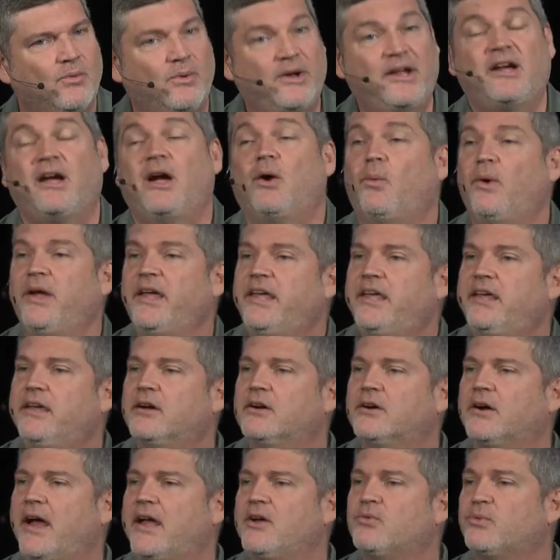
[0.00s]
We, we
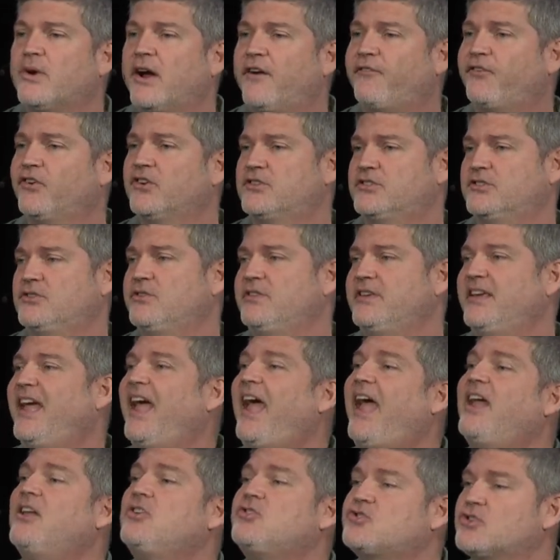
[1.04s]
hear a reference to
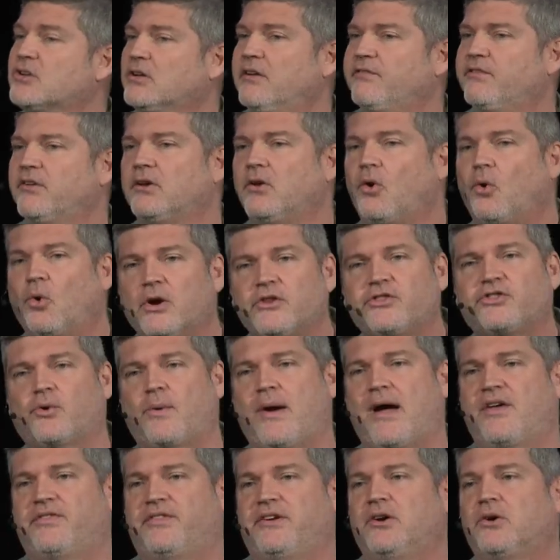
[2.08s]
the angel of the Lord
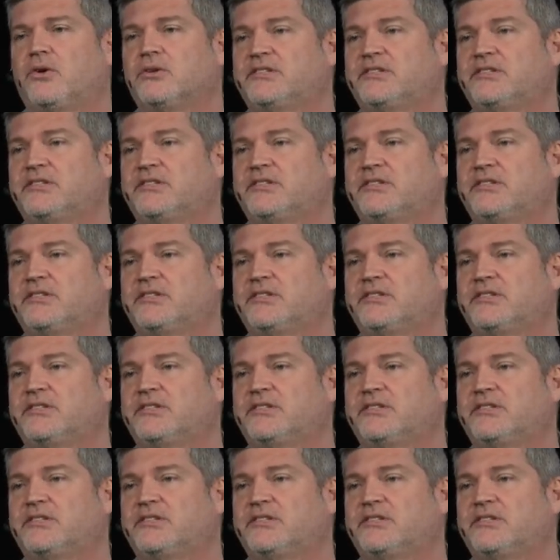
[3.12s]
throughout the